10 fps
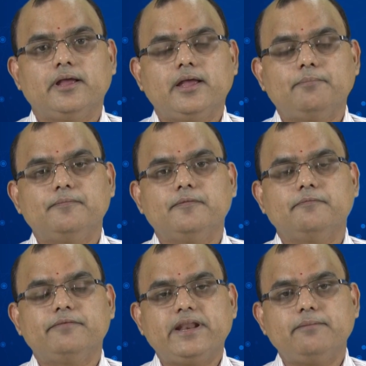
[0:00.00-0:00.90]
a
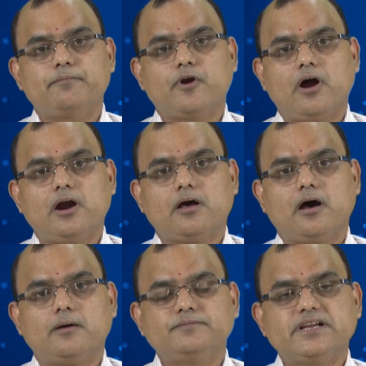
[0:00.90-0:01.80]
very broad
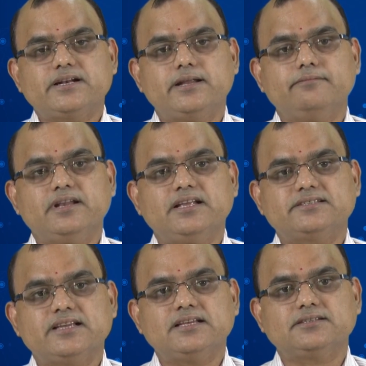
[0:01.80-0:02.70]
objective in a
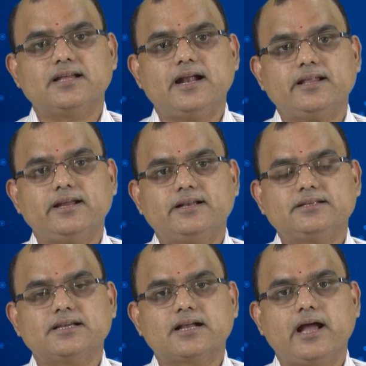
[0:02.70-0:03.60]
sense that it
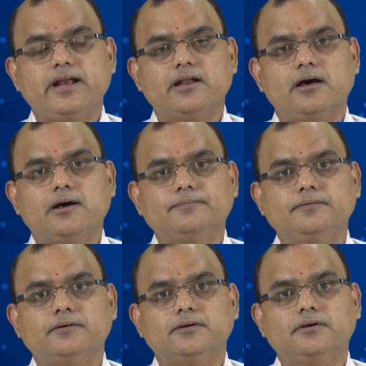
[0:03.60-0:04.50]
is a kind of
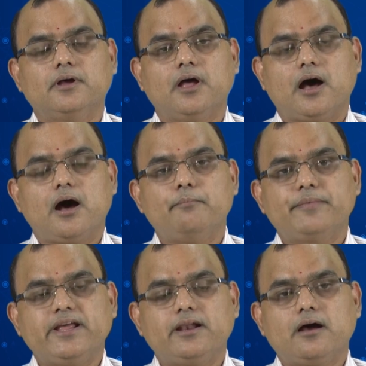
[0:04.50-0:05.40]

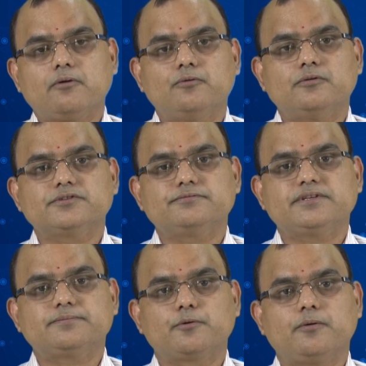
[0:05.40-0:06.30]
umbrella course
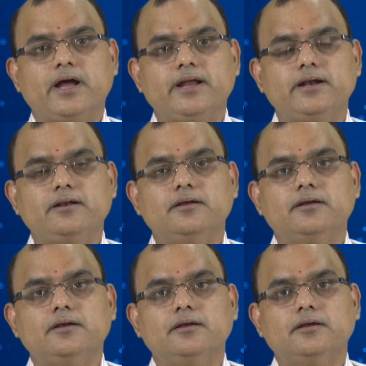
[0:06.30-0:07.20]
which provide
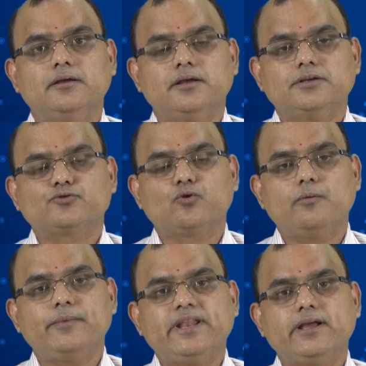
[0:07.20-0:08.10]
so
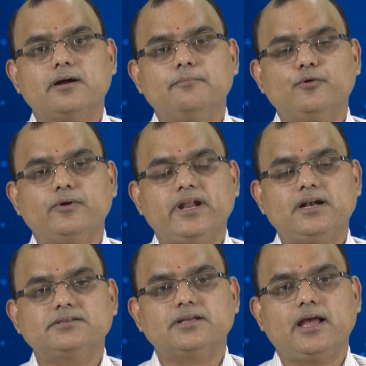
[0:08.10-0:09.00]
many
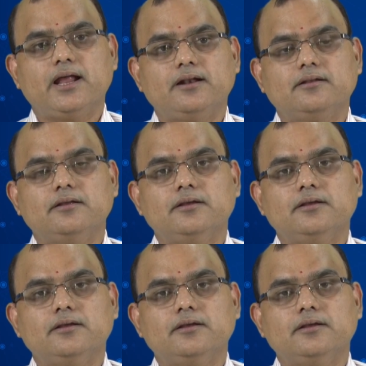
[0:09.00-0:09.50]
components and